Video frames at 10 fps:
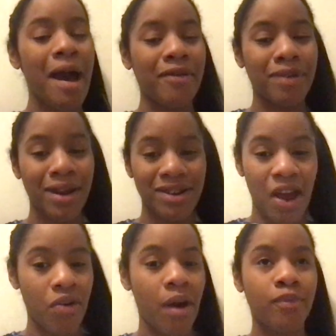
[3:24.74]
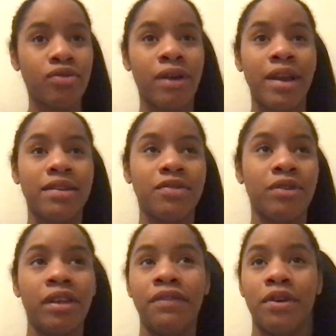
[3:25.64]
right now I'm trying to
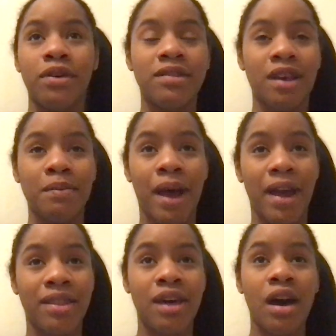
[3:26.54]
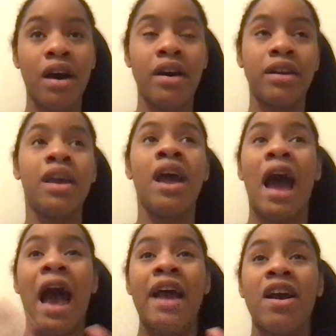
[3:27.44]
really focus on Python,
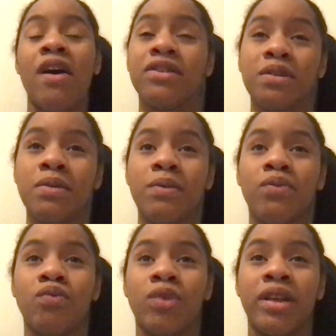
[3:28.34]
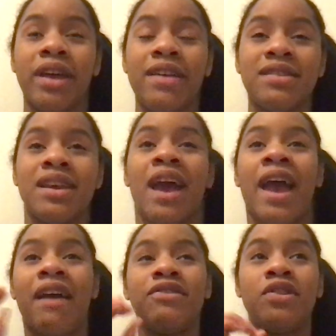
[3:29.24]
I also realized I
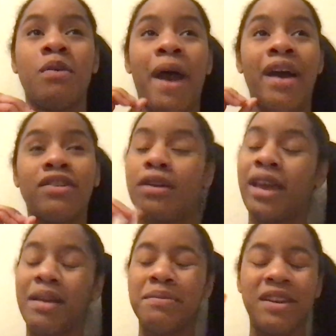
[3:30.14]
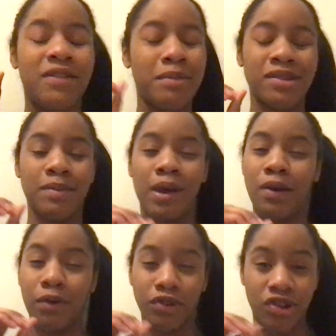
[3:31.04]
have to go back to even some of my
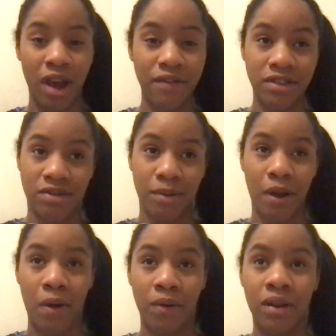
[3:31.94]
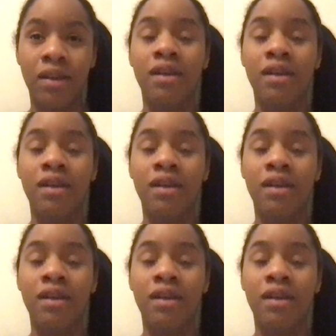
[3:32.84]
old JavaScript code.